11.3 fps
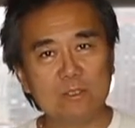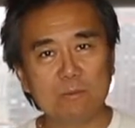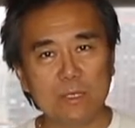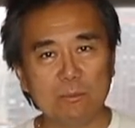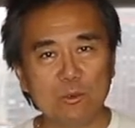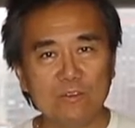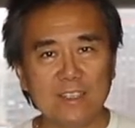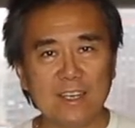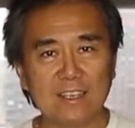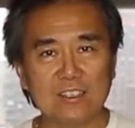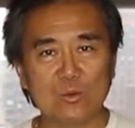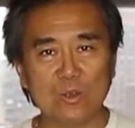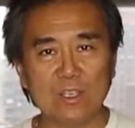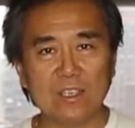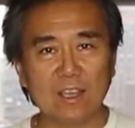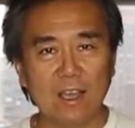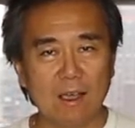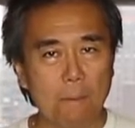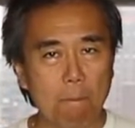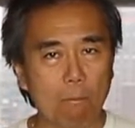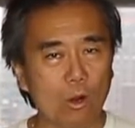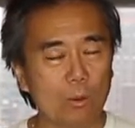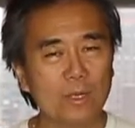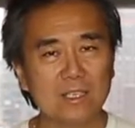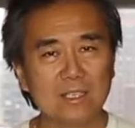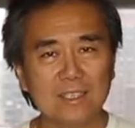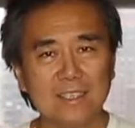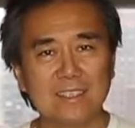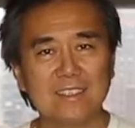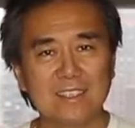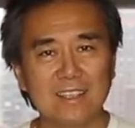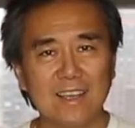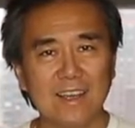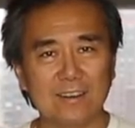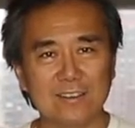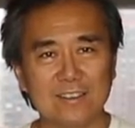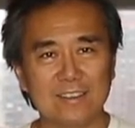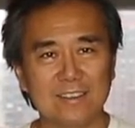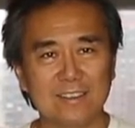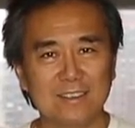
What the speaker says: to be moving next week permanently into the house.